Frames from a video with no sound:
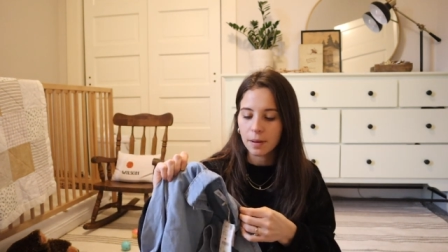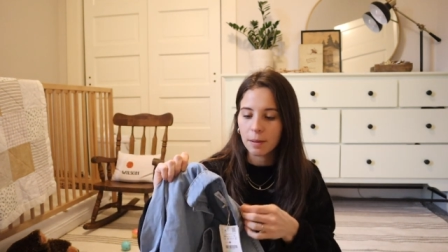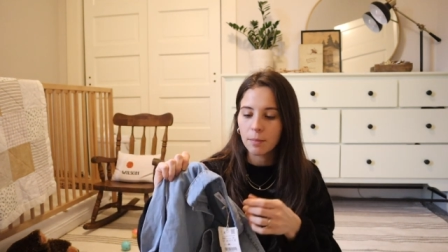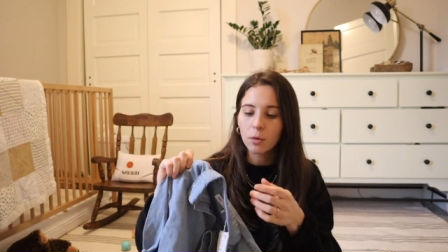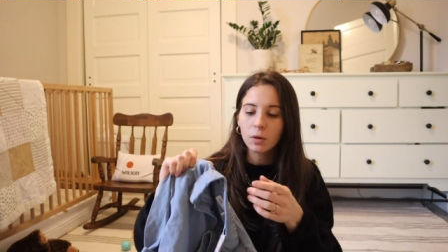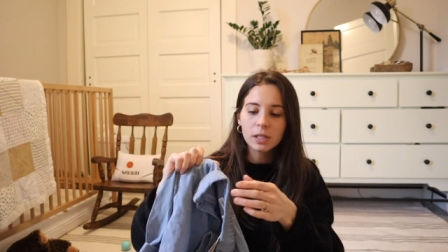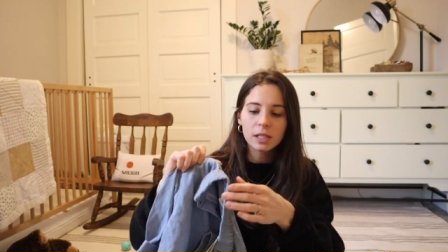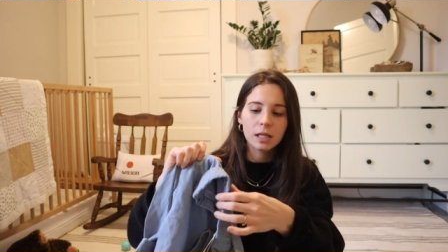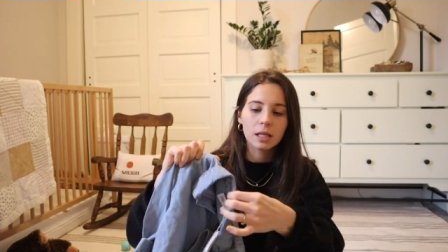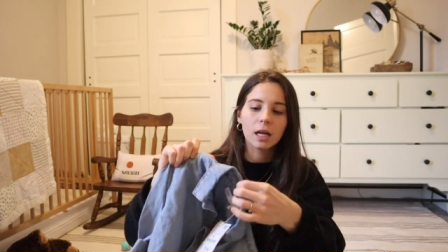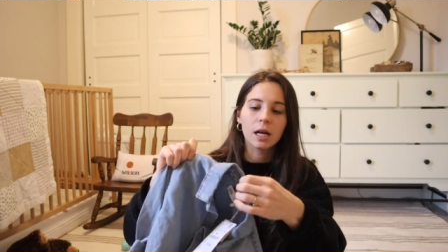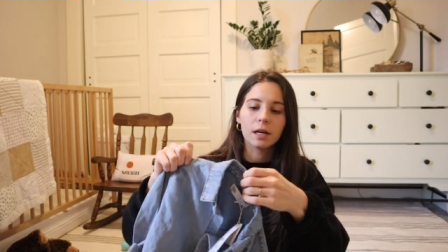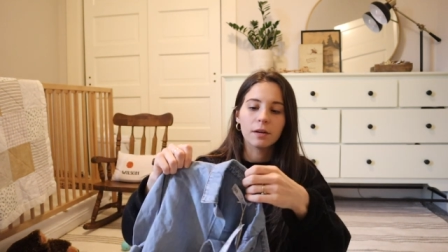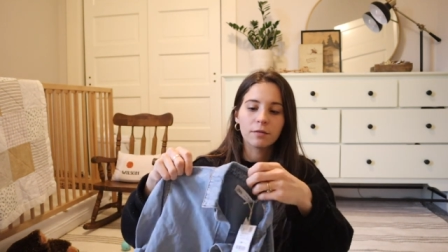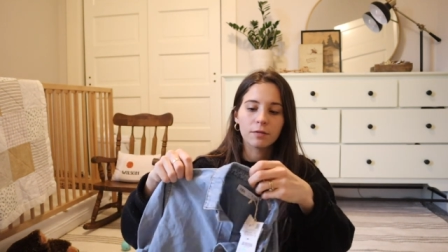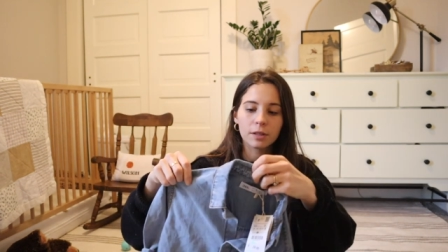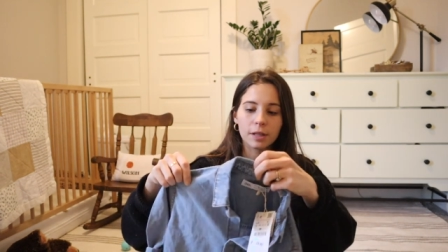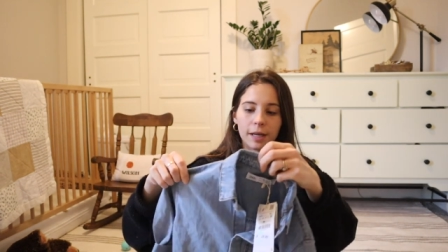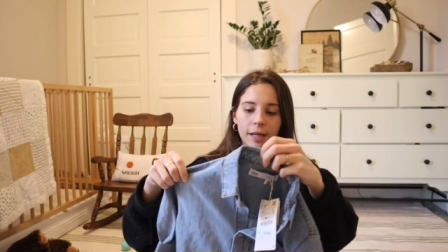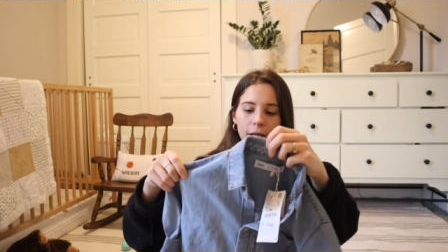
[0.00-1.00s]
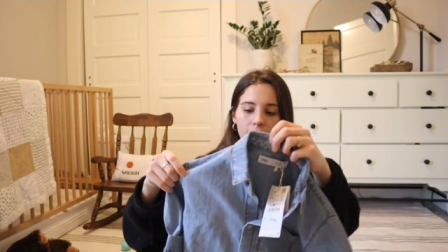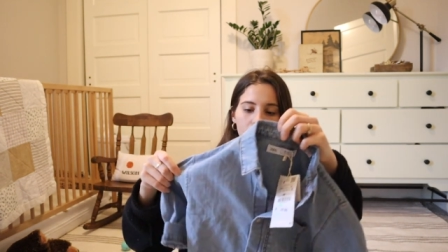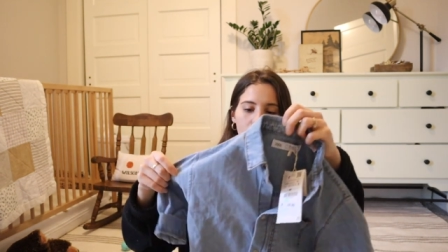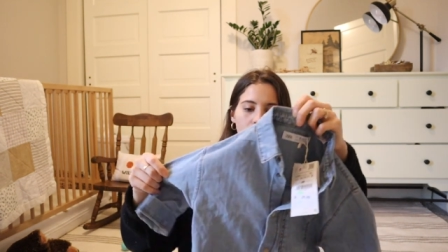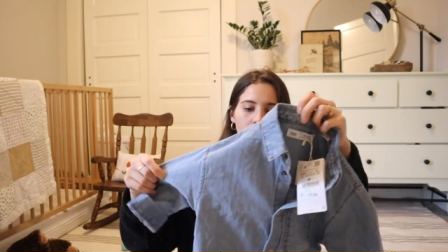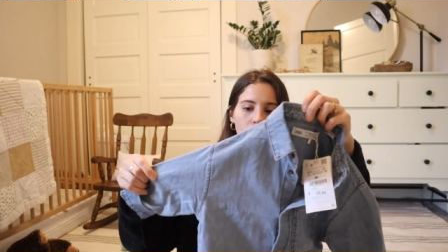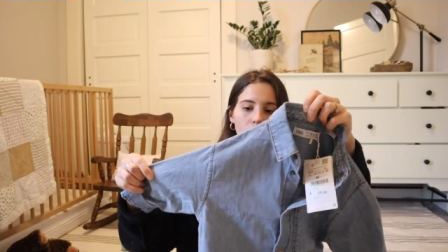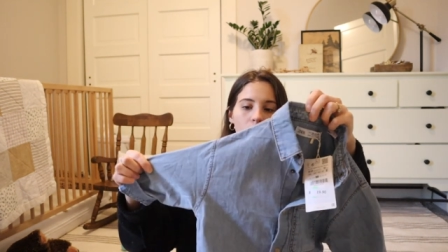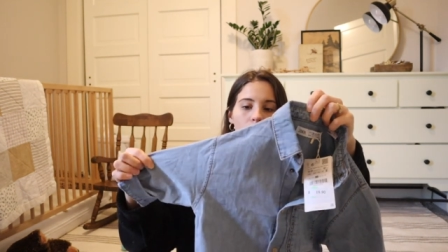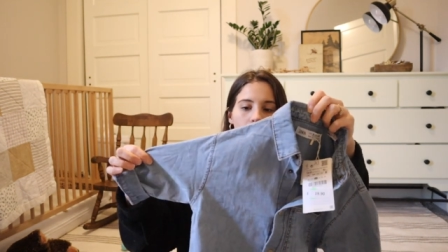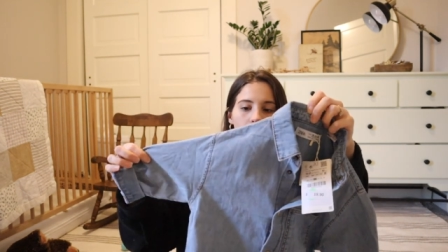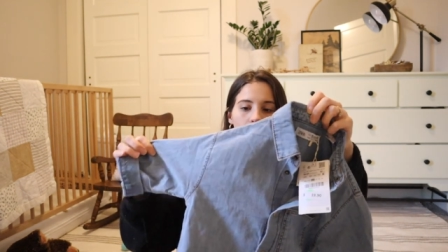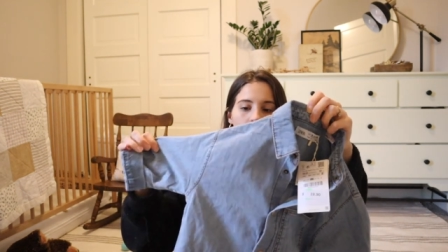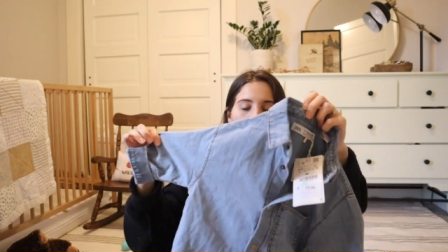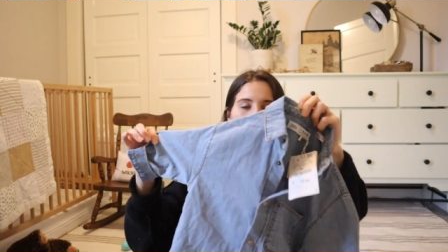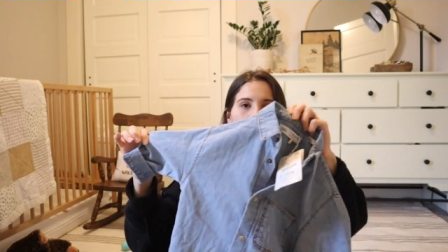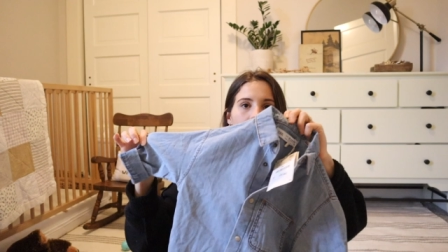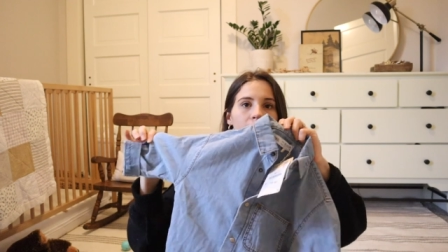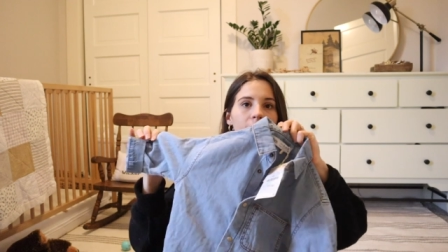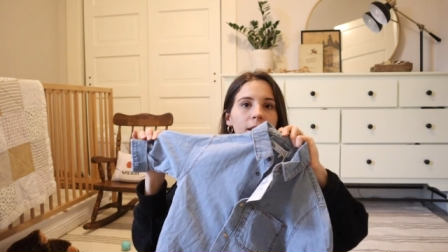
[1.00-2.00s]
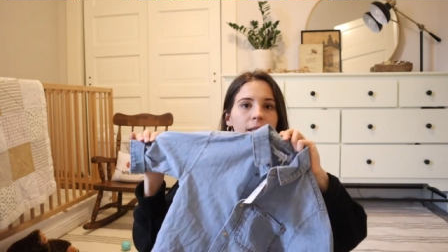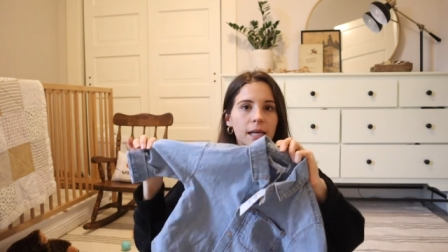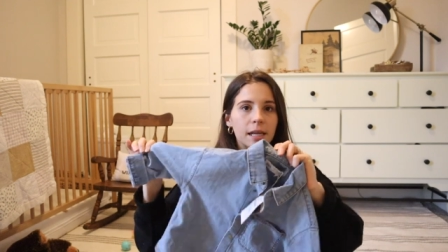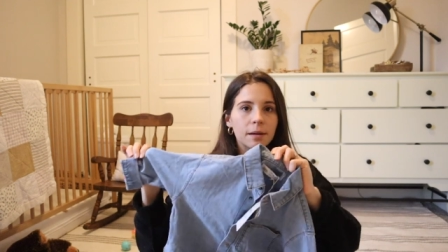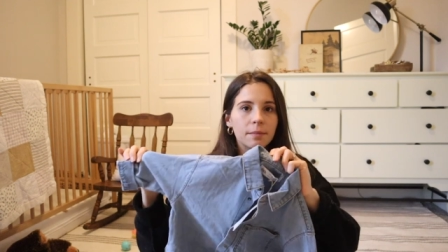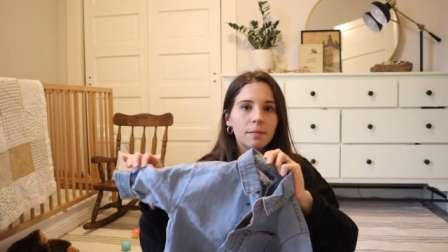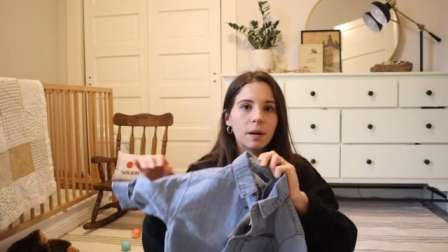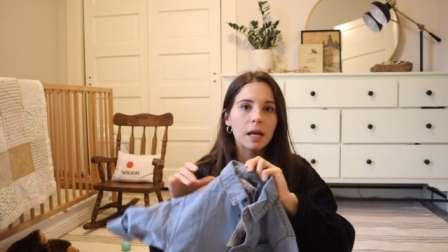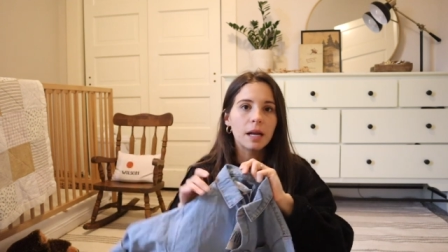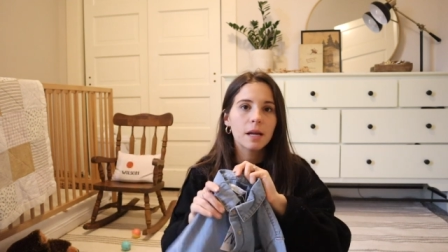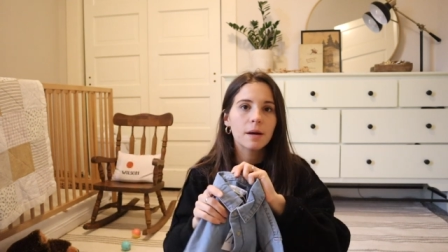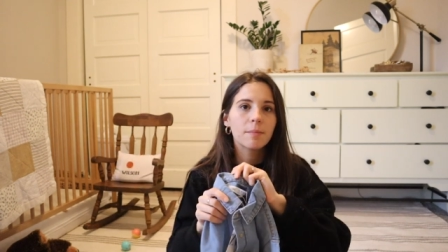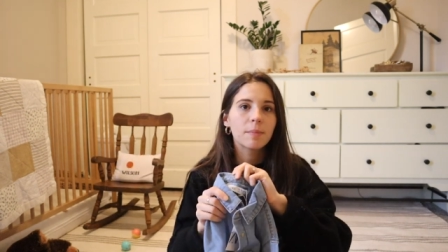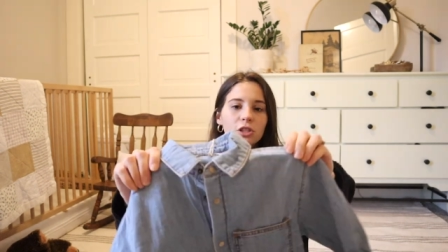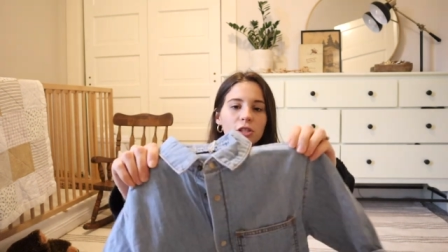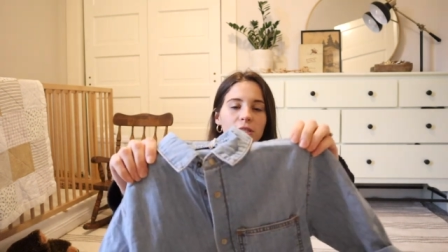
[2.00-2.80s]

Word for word: I'm always on the hunt for like a cute denim button up.